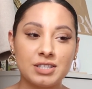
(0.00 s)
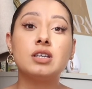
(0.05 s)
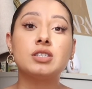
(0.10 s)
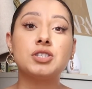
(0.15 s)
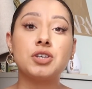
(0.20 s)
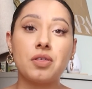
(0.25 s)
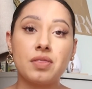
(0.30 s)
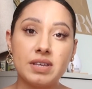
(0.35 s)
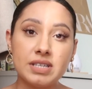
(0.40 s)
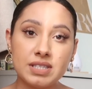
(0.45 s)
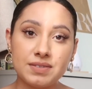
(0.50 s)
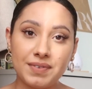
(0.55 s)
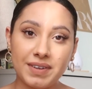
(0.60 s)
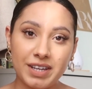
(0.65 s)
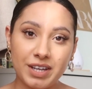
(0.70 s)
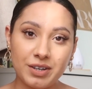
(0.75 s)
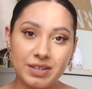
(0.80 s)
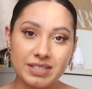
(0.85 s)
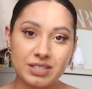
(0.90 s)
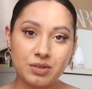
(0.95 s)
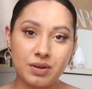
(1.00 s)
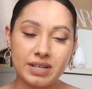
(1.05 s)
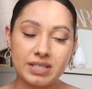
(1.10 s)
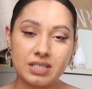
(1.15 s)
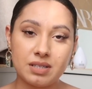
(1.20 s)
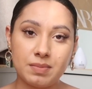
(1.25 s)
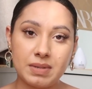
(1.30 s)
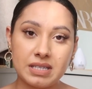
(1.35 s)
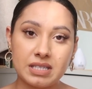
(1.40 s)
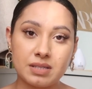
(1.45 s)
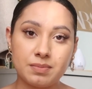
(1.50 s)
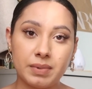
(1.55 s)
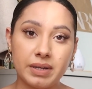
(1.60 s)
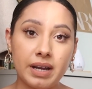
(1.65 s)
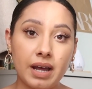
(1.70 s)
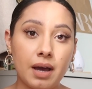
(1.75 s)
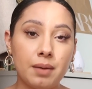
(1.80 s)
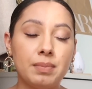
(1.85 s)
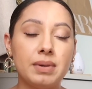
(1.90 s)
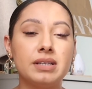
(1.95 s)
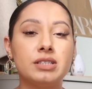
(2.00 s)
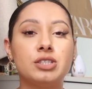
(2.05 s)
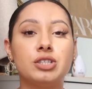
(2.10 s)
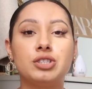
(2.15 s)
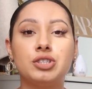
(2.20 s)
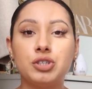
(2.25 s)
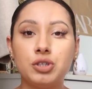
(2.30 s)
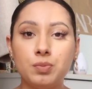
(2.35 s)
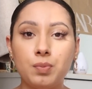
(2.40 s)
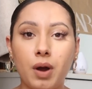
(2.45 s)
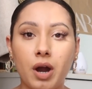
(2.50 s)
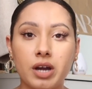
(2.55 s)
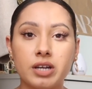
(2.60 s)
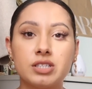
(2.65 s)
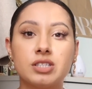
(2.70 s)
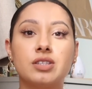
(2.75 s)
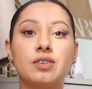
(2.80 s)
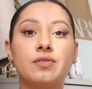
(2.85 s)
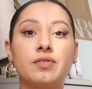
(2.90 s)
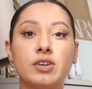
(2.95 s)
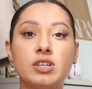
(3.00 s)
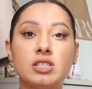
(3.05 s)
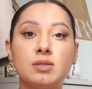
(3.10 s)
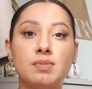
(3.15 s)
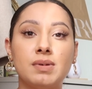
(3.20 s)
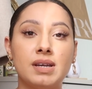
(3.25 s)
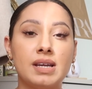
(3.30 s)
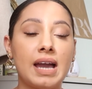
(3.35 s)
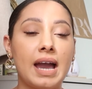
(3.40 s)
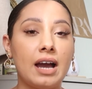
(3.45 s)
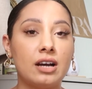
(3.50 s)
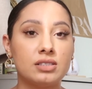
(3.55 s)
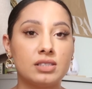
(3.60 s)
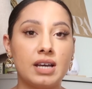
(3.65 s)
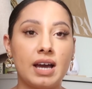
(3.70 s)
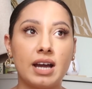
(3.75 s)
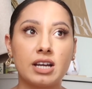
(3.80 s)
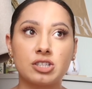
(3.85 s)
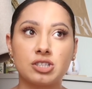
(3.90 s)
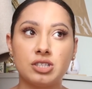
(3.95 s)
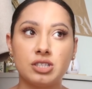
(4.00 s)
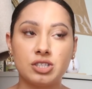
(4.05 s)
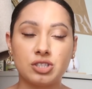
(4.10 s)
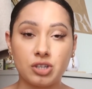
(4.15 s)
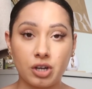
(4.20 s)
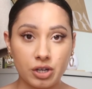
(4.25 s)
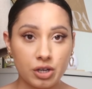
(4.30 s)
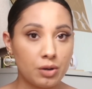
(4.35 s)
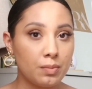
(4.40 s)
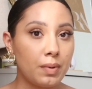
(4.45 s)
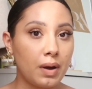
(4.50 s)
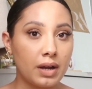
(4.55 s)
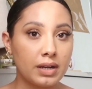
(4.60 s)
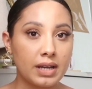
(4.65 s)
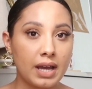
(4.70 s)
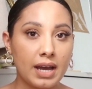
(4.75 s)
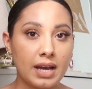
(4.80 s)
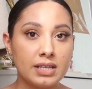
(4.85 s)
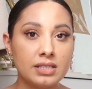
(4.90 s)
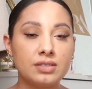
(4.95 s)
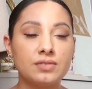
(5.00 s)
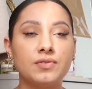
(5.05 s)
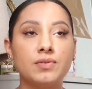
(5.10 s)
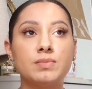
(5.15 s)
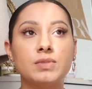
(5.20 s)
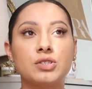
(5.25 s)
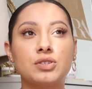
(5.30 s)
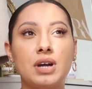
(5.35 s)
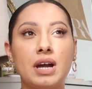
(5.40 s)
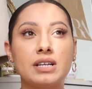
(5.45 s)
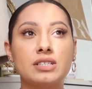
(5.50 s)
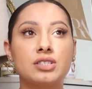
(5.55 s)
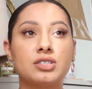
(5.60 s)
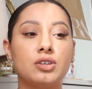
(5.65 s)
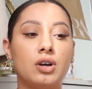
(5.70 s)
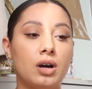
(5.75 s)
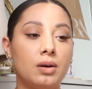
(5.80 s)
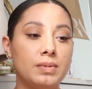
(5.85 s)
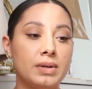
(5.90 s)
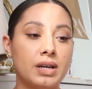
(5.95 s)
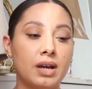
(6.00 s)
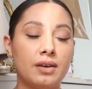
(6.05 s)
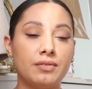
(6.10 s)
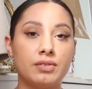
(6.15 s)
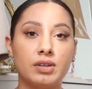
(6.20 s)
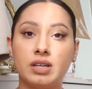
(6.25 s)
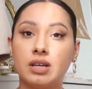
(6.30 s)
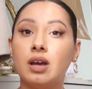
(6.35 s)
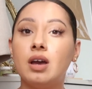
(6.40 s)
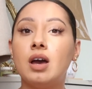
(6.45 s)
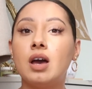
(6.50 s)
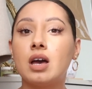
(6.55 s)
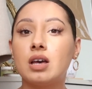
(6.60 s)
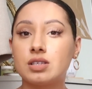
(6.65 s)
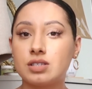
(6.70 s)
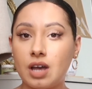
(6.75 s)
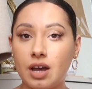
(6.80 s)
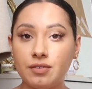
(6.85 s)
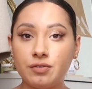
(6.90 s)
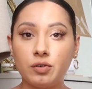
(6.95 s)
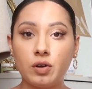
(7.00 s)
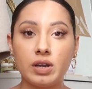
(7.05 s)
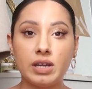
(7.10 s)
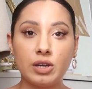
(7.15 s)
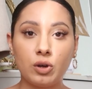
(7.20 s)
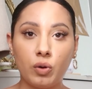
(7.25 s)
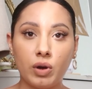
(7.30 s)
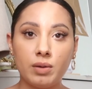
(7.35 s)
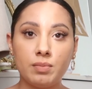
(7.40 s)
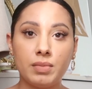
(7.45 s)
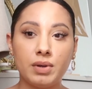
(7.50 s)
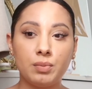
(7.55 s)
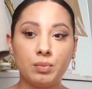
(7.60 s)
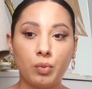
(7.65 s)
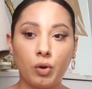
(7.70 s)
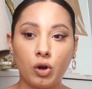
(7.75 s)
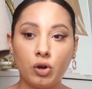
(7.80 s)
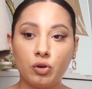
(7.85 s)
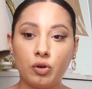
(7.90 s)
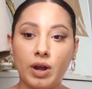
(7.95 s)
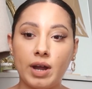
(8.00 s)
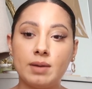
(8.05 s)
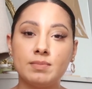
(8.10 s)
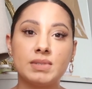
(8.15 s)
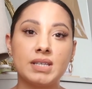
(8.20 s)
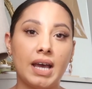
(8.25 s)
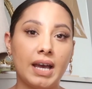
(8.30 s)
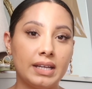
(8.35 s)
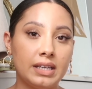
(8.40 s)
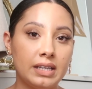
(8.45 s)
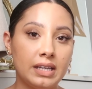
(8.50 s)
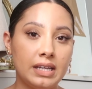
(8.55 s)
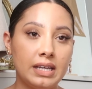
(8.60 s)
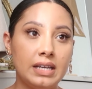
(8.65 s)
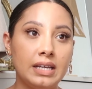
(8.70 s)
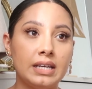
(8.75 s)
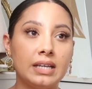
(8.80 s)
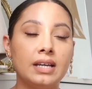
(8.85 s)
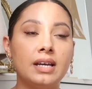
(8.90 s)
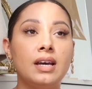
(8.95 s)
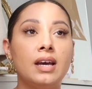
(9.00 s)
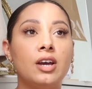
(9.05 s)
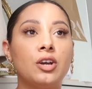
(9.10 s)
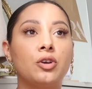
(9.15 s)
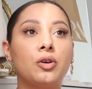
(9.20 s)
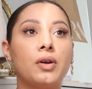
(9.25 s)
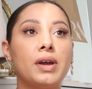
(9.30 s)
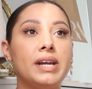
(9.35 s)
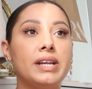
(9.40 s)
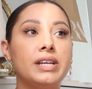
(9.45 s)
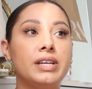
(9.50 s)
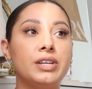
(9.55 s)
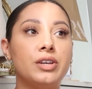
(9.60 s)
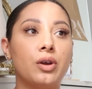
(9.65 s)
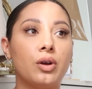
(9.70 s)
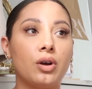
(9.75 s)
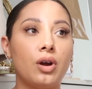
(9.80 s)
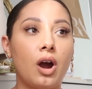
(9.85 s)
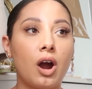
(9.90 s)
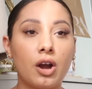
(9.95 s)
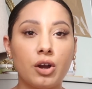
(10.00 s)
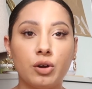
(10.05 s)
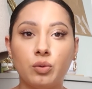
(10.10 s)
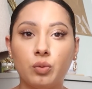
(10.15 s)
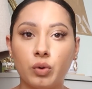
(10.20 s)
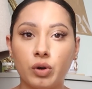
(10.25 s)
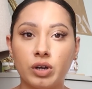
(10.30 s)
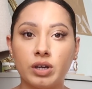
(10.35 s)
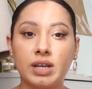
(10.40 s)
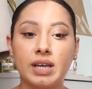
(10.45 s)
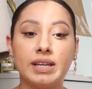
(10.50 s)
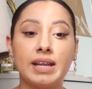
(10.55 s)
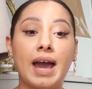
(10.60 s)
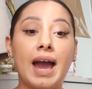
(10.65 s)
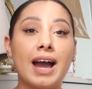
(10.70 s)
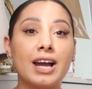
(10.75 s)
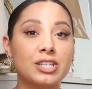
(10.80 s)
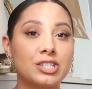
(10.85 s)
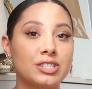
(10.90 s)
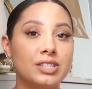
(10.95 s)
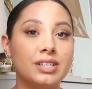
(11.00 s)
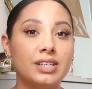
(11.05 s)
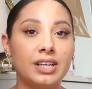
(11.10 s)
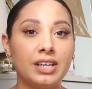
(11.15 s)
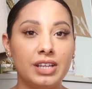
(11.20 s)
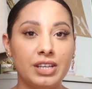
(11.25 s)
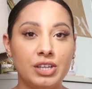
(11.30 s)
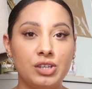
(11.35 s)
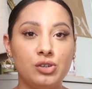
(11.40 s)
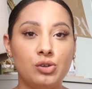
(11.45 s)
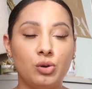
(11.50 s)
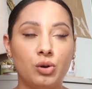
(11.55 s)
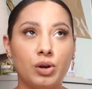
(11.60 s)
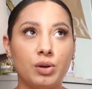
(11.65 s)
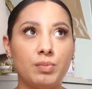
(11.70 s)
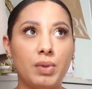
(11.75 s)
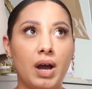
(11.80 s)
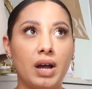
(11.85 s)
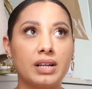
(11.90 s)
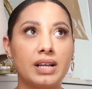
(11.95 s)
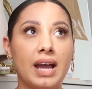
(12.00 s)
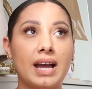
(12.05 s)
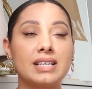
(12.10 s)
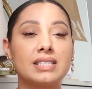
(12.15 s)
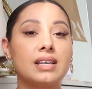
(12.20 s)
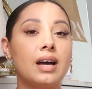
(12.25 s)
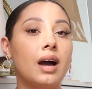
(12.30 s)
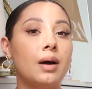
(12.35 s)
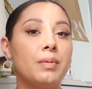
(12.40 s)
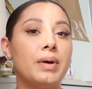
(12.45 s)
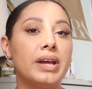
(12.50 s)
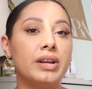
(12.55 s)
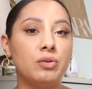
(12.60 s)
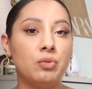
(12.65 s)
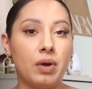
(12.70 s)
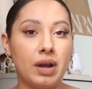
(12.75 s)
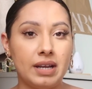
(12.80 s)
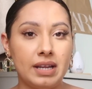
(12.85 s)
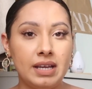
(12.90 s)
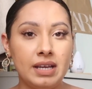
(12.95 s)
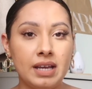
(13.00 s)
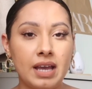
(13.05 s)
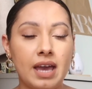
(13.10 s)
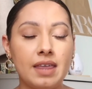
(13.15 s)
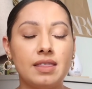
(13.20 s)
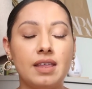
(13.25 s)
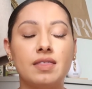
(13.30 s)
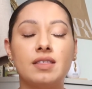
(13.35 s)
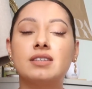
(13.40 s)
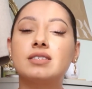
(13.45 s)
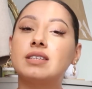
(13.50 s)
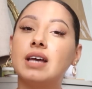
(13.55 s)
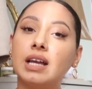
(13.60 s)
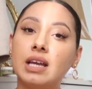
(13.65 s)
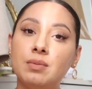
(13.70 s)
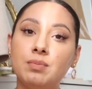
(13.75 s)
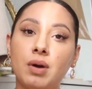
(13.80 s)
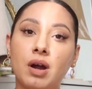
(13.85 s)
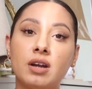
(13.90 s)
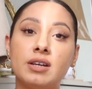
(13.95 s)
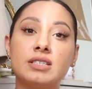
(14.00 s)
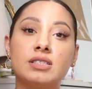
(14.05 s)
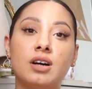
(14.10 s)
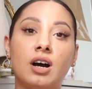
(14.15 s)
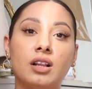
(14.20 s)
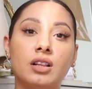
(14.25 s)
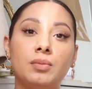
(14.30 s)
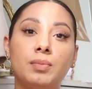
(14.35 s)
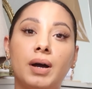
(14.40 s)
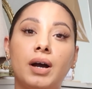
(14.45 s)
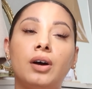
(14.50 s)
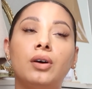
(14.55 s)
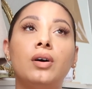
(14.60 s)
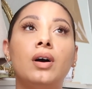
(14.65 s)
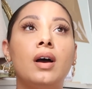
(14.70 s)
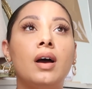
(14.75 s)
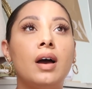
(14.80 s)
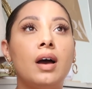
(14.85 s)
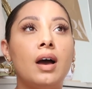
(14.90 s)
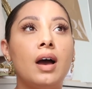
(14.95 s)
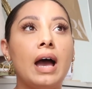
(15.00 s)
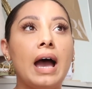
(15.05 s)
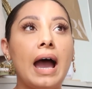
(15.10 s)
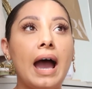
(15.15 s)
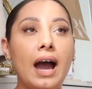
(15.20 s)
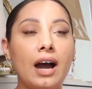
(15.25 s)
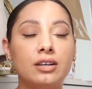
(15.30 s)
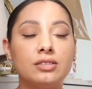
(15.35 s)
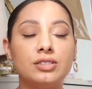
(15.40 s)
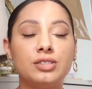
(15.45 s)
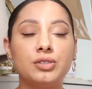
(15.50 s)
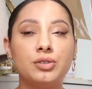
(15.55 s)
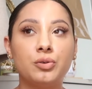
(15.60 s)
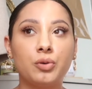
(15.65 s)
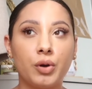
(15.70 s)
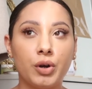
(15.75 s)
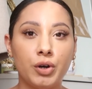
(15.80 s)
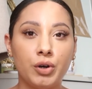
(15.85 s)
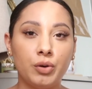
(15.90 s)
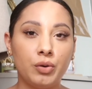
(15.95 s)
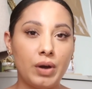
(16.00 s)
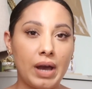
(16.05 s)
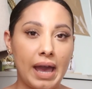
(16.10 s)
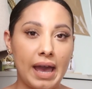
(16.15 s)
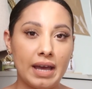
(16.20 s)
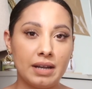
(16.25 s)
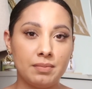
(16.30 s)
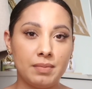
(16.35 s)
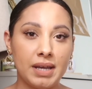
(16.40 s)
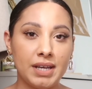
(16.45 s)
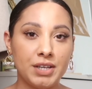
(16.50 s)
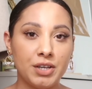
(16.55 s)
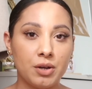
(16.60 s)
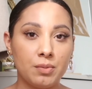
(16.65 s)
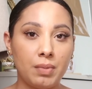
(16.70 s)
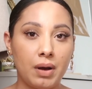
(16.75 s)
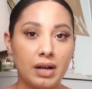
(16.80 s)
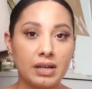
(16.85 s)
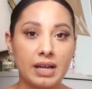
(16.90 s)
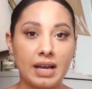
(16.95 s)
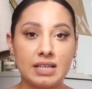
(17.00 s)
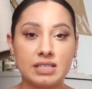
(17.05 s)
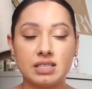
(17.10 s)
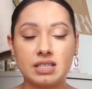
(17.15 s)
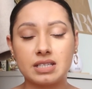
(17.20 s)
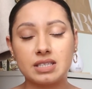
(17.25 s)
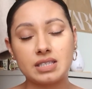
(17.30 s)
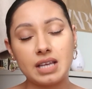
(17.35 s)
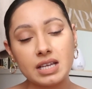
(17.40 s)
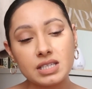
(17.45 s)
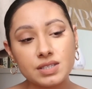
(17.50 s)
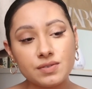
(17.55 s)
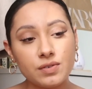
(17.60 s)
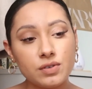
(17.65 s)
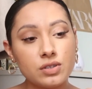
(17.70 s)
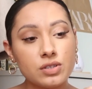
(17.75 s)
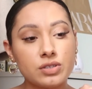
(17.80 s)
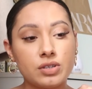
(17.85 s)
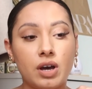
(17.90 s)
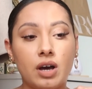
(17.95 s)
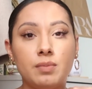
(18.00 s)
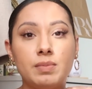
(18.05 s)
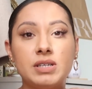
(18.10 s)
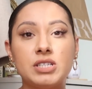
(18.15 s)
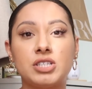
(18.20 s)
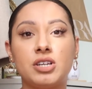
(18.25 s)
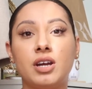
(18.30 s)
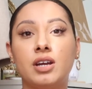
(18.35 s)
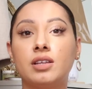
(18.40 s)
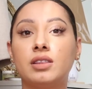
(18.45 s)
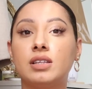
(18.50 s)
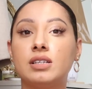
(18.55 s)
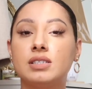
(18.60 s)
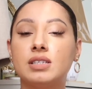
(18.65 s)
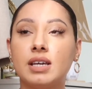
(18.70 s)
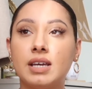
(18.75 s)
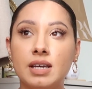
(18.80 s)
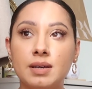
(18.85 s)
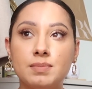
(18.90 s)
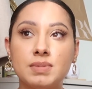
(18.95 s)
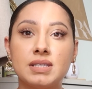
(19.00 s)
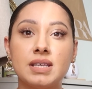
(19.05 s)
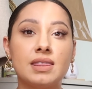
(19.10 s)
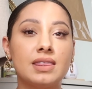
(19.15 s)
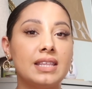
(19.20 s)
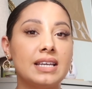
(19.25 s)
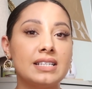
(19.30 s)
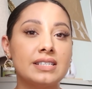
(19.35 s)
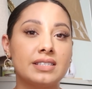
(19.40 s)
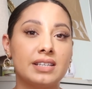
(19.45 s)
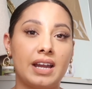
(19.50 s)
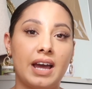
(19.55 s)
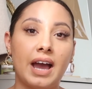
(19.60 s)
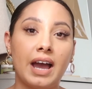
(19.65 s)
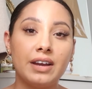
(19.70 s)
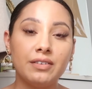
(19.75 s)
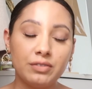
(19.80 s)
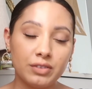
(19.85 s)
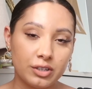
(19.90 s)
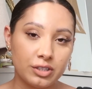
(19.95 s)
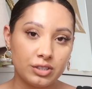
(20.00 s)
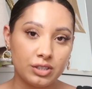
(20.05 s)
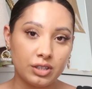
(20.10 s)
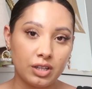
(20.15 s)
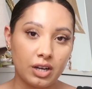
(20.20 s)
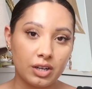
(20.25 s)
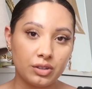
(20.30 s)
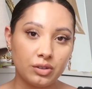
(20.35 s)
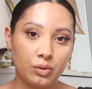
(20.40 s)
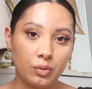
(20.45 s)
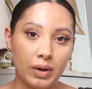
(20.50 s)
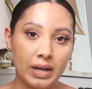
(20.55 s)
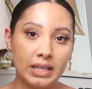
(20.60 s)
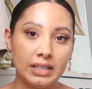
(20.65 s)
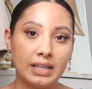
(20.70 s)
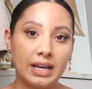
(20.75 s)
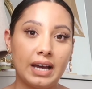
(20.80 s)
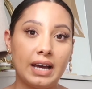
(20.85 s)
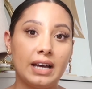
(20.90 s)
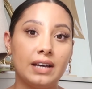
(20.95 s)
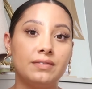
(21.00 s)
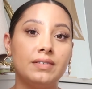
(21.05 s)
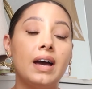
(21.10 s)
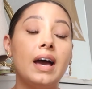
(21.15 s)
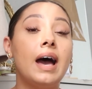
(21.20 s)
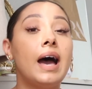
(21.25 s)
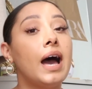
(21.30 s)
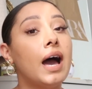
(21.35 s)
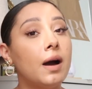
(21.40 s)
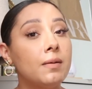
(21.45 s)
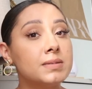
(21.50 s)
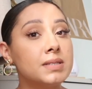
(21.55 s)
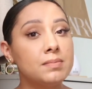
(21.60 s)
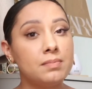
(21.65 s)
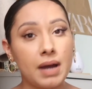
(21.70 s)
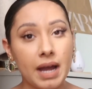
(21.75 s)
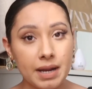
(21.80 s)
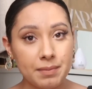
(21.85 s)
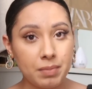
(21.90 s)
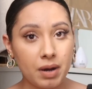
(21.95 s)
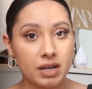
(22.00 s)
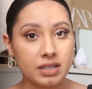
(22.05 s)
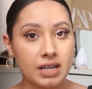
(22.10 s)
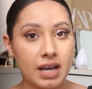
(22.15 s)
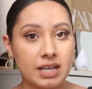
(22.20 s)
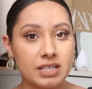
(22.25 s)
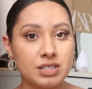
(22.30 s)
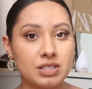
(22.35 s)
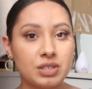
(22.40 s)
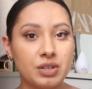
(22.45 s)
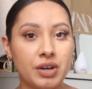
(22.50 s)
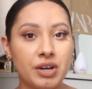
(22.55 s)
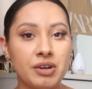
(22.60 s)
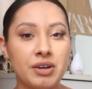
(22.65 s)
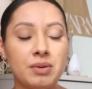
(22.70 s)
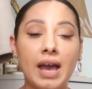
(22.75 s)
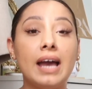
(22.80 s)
So this video is going to be split up into two parts. The first being how to actually start your podcast from scratch. So I'll be covering software, equipment, programs, editing, creating your artwork, and actually getting your podcast up and running. And then the second part is all about how to grow and make your podcast successful. So I'll be sharing the tips and things that I've learned along the way that have helped my podcast to grow.